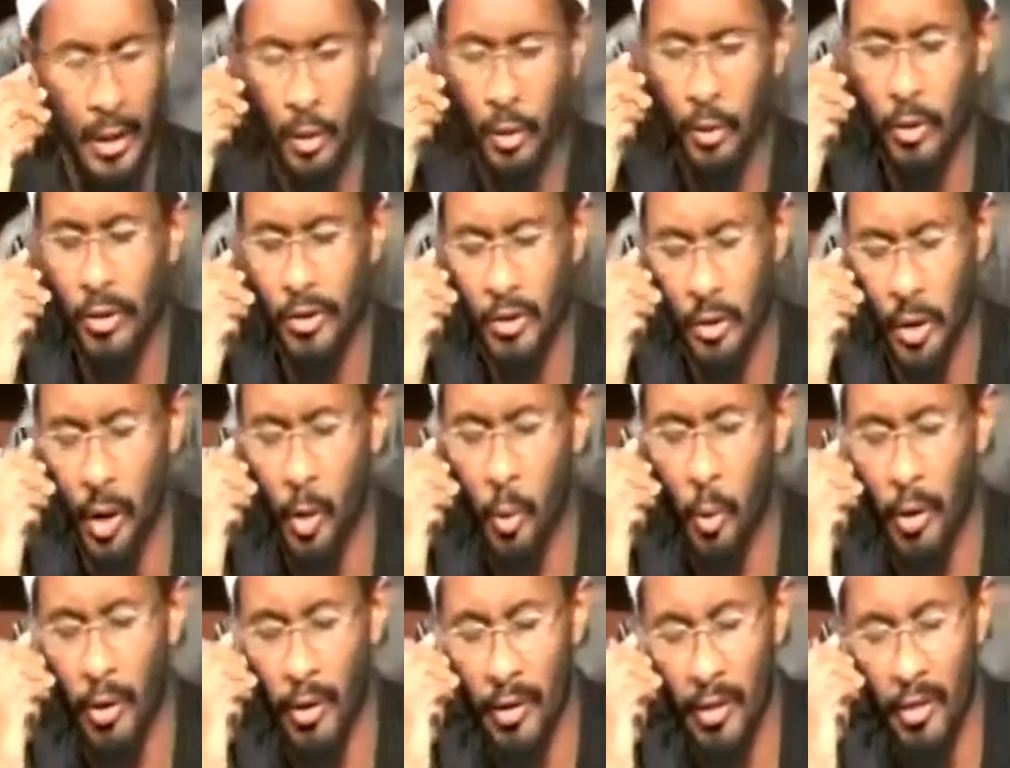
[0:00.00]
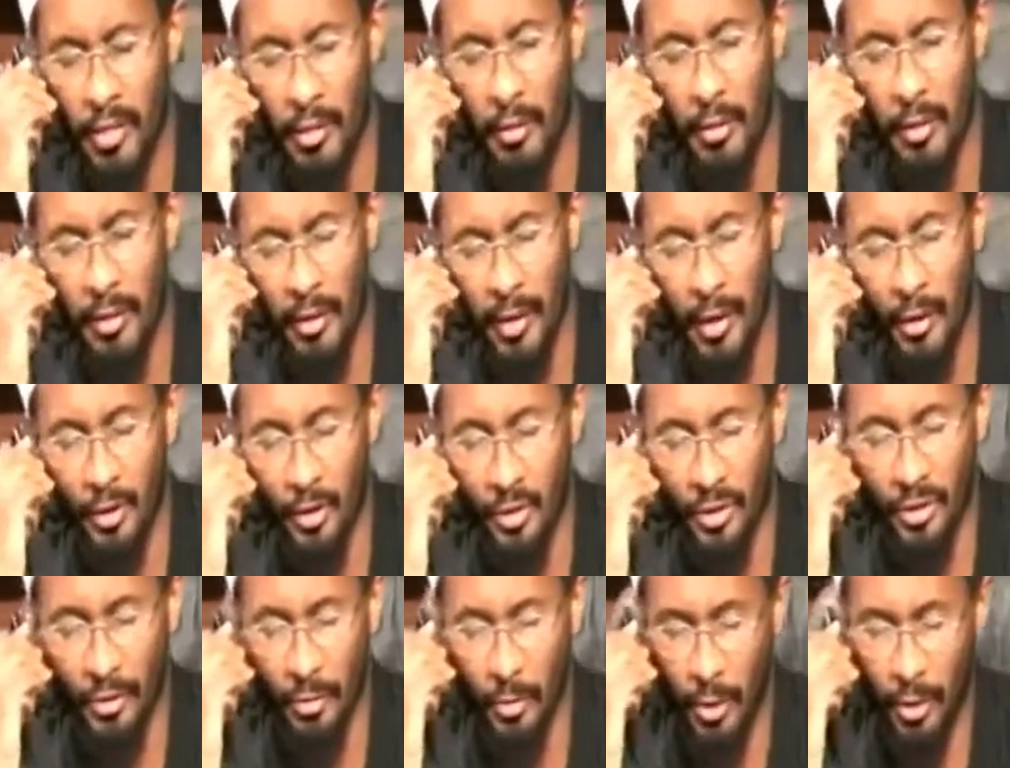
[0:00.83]
Yeah, okay, so I'll wire the
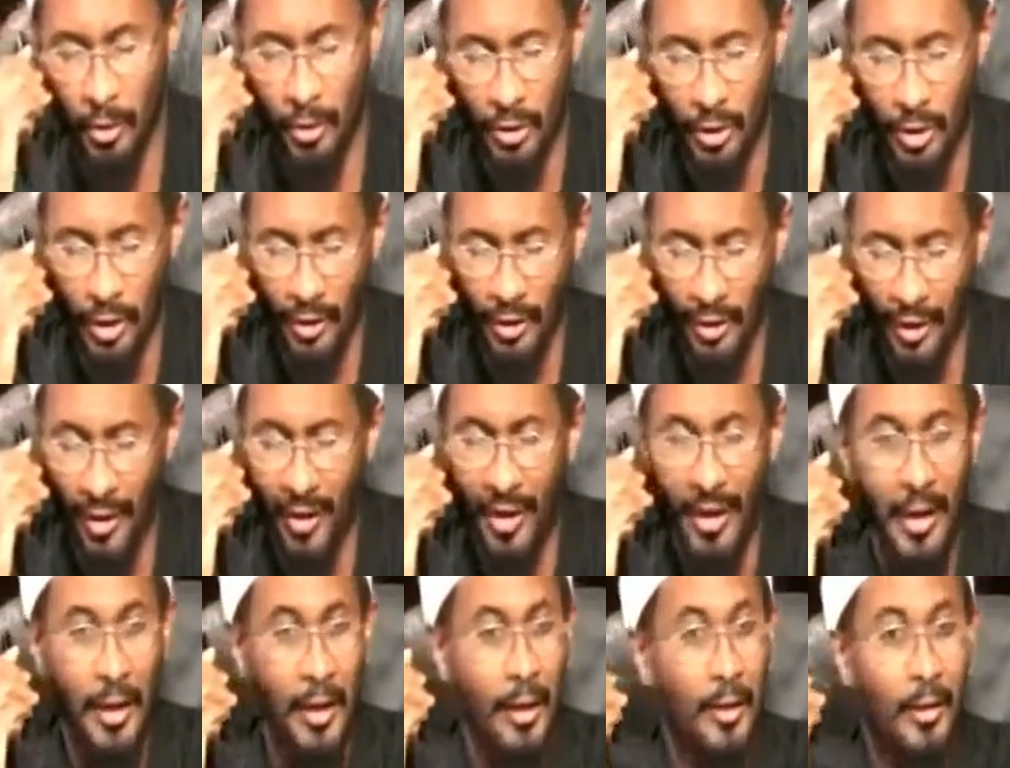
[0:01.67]
30,000 tomorrow, inshallah.